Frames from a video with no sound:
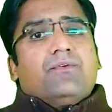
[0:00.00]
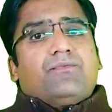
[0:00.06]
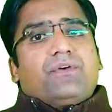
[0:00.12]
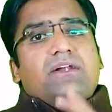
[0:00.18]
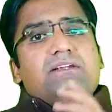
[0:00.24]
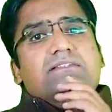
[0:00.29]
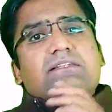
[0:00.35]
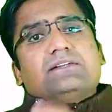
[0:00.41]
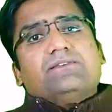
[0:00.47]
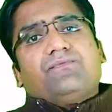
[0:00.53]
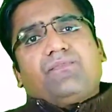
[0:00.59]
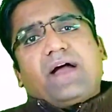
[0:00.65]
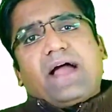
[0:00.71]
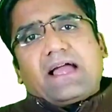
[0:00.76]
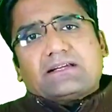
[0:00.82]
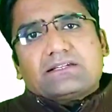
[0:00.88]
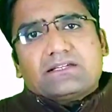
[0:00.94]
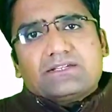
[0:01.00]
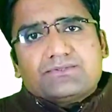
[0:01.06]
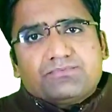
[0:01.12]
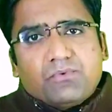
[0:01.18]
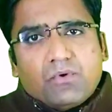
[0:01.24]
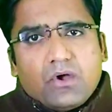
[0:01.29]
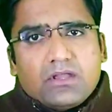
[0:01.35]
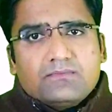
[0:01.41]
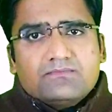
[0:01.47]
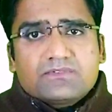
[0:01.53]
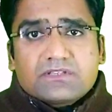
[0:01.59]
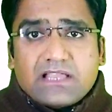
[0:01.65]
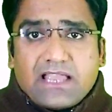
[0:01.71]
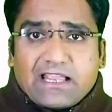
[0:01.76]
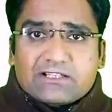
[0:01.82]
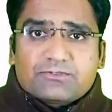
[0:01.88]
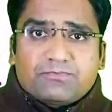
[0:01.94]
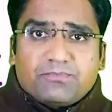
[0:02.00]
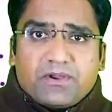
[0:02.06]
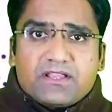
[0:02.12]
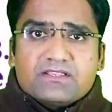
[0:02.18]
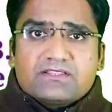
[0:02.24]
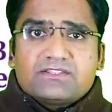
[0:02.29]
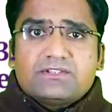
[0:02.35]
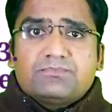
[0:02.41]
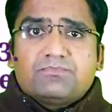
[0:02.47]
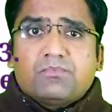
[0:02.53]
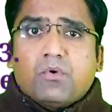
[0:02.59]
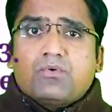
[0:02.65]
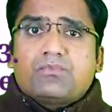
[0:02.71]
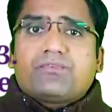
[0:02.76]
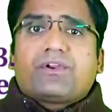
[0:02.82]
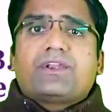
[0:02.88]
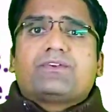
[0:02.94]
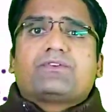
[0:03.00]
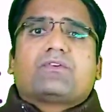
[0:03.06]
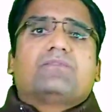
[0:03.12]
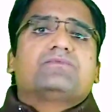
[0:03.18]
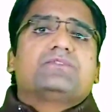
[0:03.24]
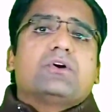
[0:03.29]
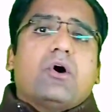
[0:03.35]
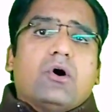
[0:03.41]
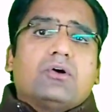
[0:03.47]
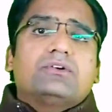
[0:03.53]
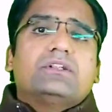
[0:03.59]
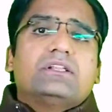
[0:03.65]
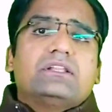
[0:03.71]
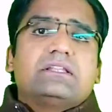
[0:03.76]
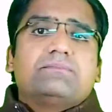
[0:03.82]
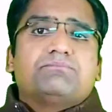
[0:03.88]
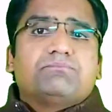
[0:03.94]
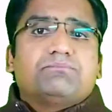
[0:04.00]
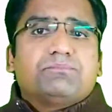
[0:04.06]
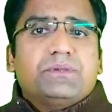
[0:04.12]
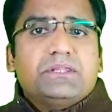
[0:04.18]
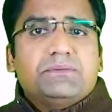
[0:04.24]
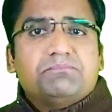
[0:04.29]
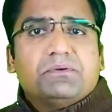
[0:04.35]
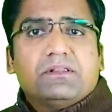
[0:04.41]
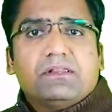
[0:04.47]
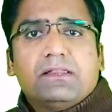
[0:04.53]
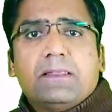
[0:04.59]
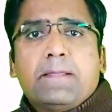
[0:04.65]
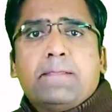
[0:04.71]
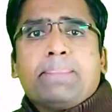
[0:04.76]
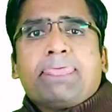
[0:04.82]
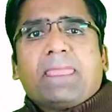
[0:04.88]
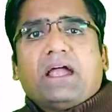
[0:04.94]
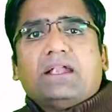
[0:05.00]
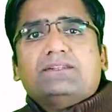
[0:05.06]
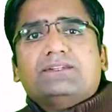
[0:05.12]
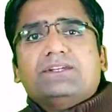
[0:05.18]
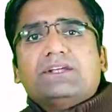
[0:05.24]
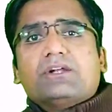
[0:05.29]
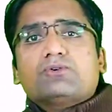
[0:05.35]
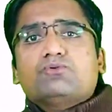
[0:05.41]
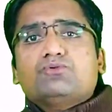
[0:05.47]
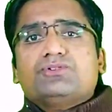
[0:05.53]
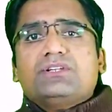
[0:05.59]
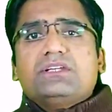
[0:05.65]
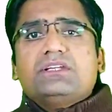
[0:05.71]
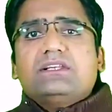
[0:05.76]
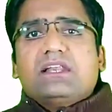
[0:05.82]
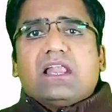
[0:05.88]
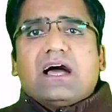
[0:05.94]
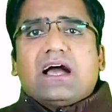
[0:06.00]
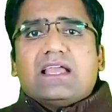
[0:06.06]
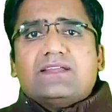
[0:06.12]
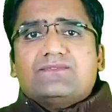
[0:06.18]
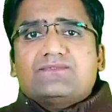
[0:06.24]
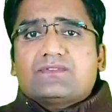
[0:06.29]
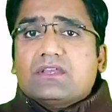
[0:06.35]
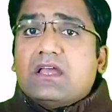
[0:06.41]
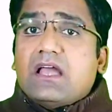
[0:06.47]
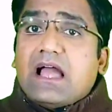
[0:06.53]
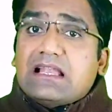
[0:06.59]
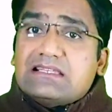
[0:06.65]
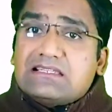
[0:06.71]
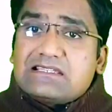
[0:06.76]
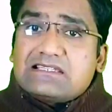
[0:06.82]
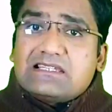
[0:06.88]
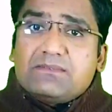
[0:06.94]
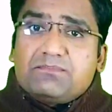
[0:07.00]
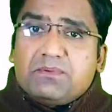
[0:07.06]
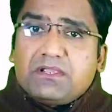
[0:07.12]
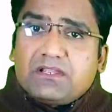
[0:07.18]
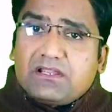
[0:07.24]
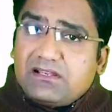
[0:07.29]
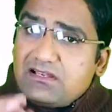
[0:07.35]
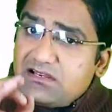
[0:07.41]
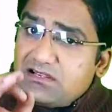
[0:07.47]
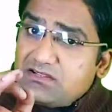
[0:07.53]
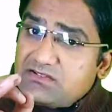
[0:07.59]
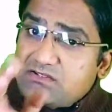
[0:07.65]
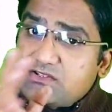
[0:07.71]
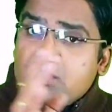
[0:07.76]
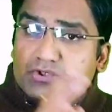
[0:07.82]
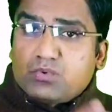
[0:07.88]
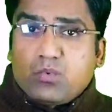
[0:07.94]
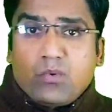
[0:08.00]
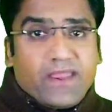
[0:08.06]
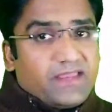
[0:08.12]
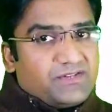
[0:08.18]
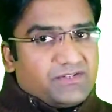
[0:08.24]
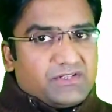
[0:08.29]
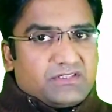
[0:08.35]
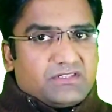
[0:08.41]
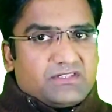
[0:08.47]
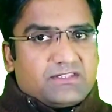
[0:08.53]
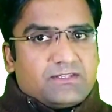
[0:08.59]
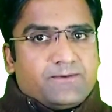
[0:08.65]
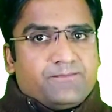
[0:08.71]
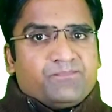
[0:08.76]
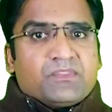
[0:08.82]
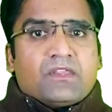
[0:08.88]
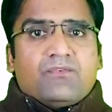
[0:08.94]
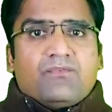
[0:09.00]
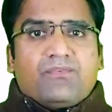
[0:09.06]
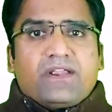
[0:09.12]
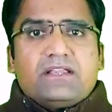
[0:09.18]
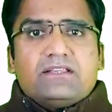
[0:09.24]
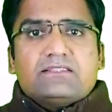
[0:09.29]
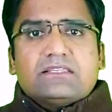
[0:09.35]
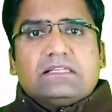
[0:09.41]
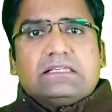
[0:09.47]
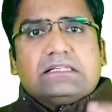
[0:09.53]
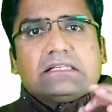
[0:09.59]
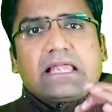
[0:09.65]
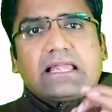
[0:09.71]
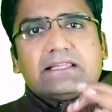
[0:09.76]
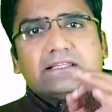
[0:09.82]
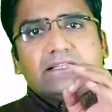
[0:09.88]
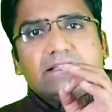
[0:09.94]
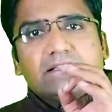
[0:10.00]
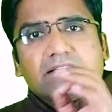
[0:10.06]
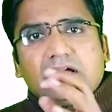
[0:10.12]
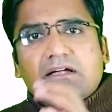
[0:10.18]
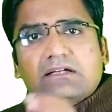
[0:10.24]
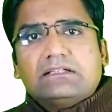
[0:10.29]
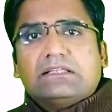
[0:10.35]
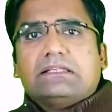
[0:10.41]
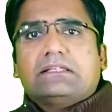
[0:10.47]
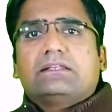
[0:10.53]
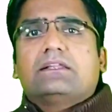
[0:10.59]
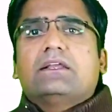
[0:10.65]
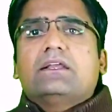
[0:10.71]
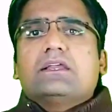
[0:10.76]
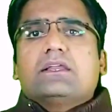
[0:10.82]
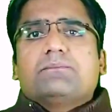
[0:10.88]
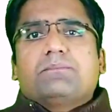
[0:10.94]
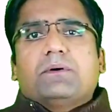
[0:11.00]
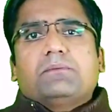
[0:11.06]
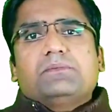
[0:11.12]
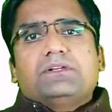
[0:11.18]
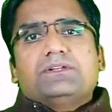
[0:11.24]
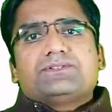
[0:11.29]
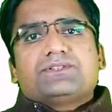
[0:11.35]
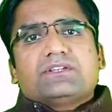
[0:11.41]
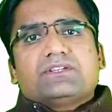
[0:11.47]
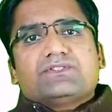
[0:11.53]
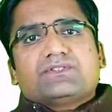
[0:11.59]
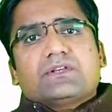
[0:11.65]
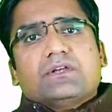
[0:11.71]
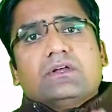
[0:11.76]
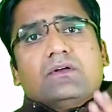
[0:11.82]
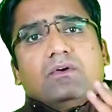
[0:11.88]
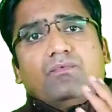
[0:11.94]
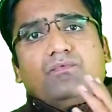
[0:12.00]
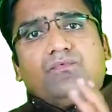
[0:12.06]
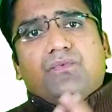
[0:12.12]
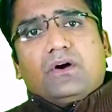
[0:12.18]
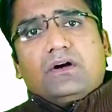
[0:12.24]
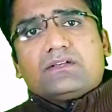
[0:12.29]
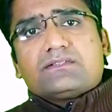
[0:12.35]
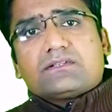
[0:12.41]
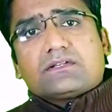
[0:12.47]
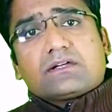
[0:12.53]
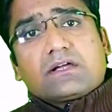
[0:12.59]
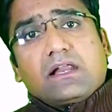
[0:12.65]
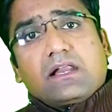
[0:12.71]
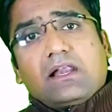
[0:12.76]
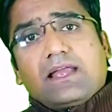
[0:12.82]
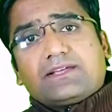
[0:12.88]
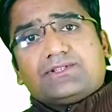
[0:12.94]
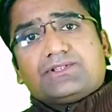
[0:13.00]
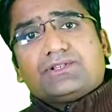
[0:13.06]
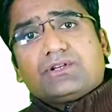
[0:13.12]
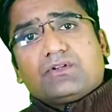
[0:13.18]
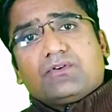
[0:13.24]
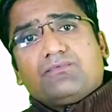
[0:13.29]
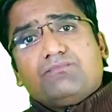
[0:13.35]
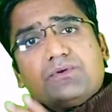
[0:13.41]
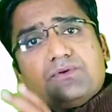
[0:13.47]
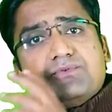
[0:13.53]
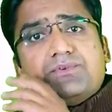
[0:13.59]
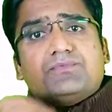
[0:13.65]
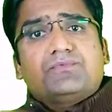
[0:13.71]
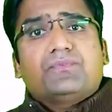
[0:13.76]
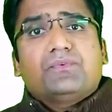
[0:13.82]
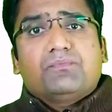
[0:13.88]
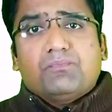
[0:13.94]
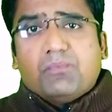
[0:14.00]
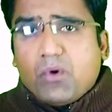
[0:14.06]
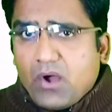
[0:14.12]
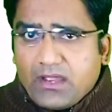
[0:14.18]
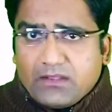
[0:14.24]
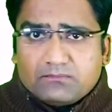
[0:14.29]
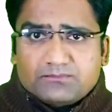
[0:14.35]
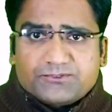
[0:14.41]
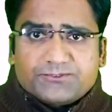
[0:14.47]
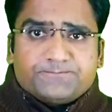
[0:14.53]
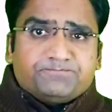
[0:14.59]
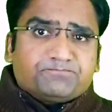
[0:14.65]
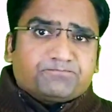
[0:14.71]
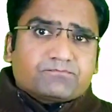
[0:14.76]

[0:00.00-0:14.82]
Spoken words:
Friends, in fact, his poems express the portrait of the ordinary people and their routine lives and typical situations. Friends, in 1913, he published his first collection of beautiful poems